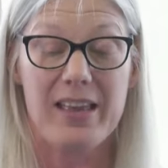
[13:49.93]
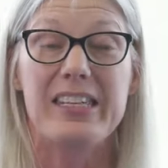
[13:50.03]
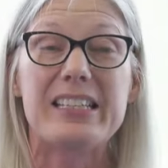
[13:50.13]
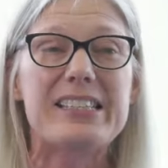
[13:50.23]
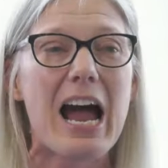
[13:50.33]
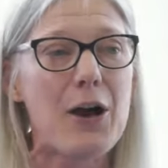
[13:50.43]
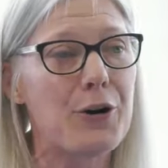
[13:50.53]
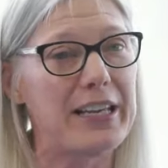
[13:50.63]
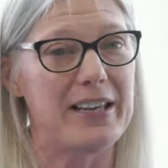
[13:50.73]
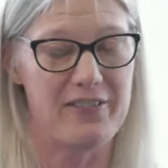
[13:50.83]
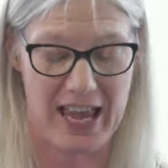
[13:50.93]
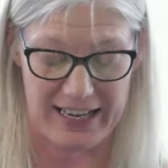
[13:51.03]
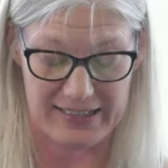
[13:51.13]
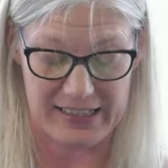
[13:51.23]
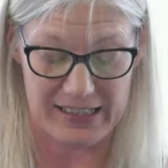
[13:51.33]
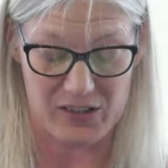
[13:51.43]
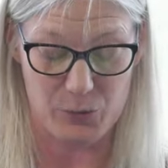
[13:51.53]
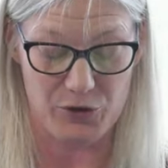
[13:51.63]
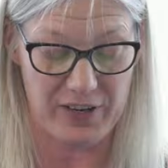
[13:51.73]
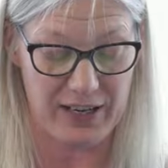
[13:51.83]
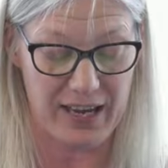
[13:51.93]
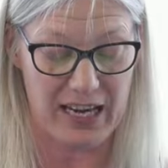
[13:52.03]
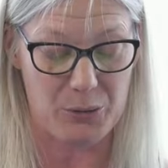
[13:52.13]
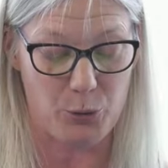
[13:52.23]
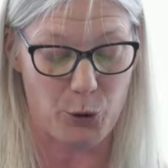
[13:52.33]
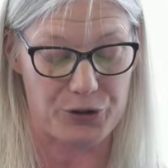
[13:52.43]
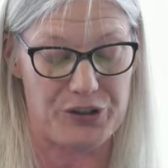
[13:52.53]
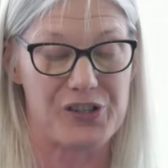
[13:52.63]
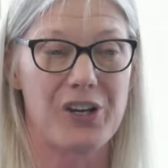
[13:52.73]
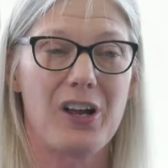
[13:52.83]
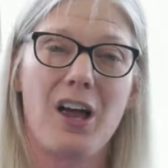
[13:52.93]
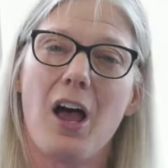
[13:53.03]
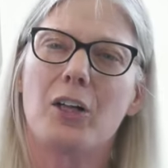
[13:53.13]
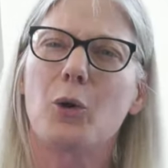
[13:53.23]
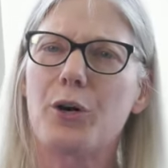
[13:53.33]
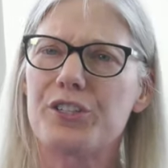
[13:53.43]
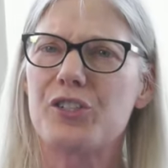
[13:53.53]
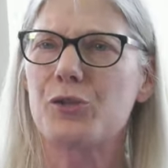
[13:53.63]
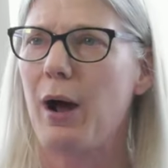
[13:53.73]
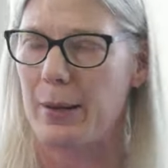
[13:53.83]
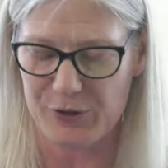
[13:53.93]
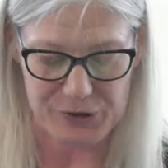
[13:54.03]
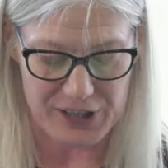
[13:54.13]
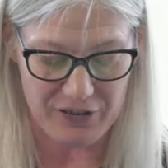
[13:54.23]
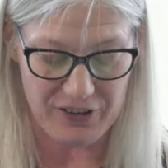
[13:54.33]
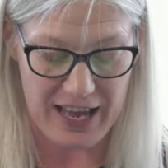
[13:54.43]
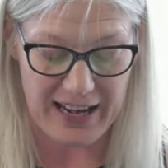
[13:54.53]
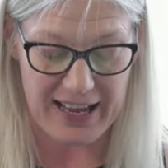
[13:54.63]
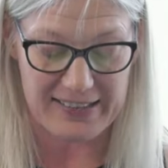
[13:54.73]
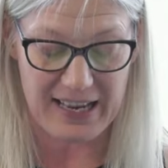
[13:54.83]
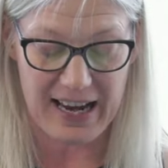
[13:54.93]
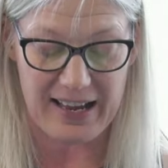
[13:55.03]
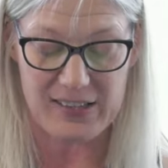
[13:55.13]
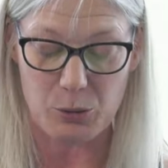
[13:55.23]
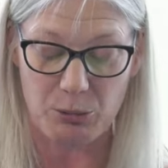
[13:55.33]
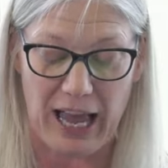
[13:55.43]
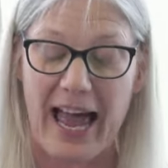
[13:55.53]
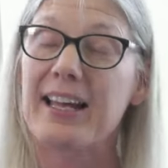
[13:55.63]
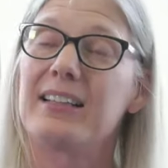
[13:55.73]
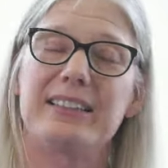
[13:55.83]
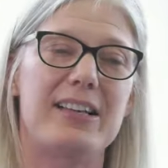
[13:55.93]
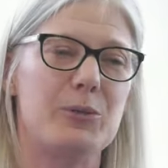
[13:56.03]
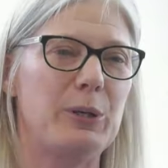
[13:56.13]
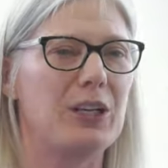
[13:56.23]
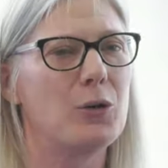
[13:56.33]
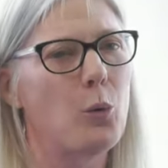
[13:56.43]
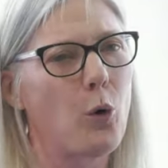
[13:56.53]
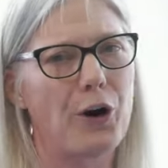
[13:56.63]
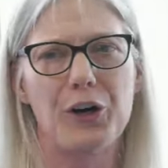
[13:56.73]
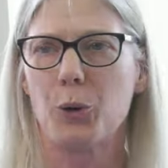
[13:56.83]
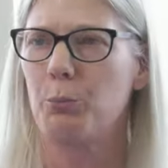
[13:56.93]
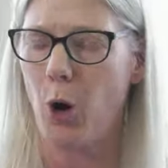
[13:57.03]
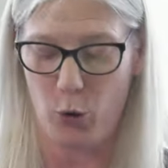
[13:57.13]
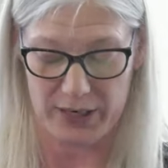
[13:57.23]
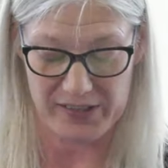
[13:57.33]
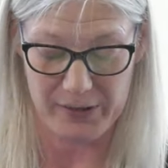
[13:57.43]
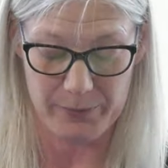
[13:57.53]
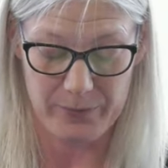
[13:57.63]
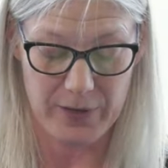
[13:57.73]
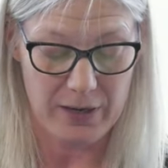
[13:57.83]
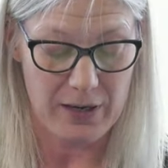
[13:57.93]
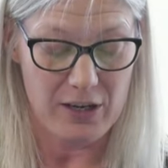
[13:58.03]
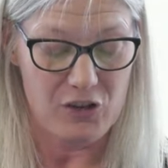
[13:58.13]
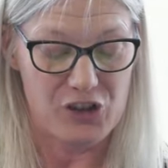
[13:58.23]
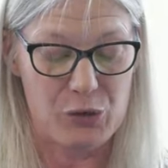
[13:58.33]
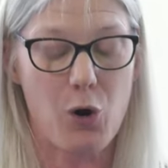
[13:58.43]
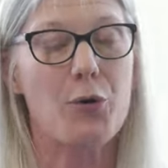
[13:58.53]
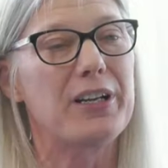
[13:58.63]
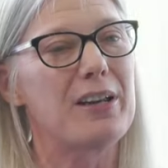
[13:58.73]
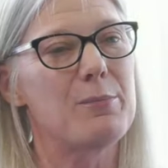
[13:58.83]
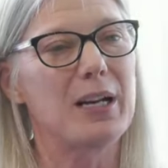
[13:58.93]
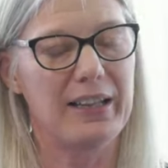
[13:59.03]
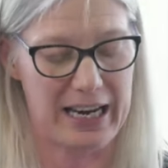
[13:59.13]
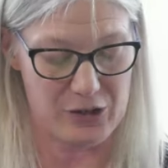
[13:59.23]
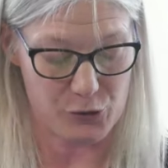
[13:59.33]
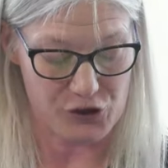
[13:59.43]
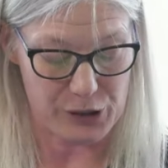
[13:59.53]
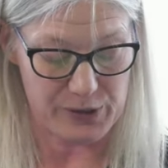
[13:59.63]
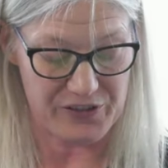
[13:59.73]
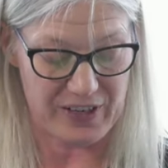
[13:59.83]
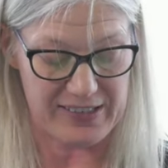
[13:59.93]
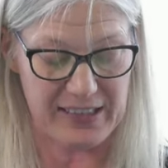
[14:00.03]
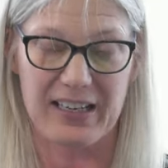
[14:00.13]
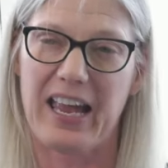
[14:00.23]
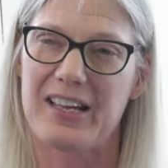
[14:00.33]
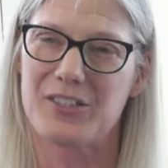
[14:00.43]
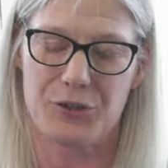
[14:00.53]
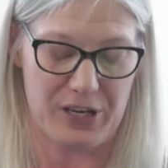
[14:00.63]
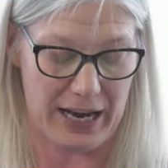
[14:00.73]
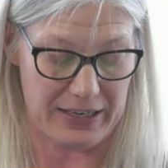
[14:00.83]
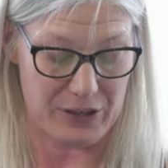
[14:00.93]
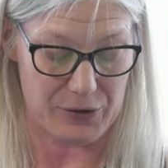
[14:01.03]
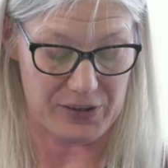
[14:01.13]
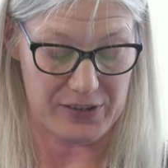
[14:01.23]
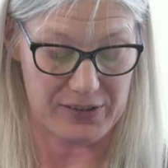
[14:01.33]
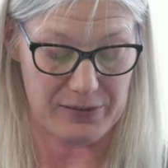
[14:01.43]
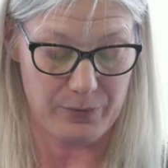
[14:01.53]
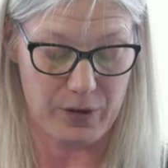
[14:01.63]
The entirety of that essay is moving and important. Lorde describes herself in that essay as a black lesbian warrior poet. She wrote it in middle age when she was facing a cancer diagnosis.